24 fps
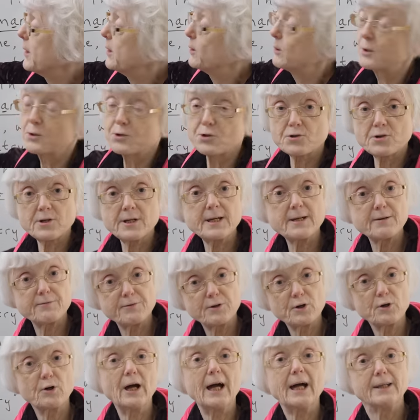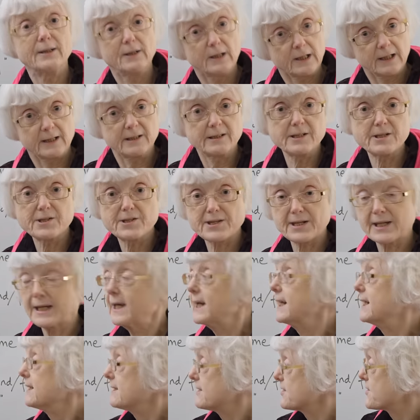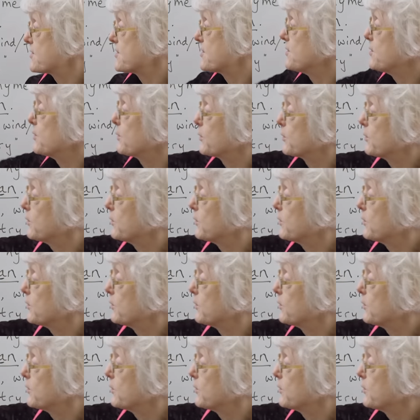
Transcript: poetry, if you're analysing it, you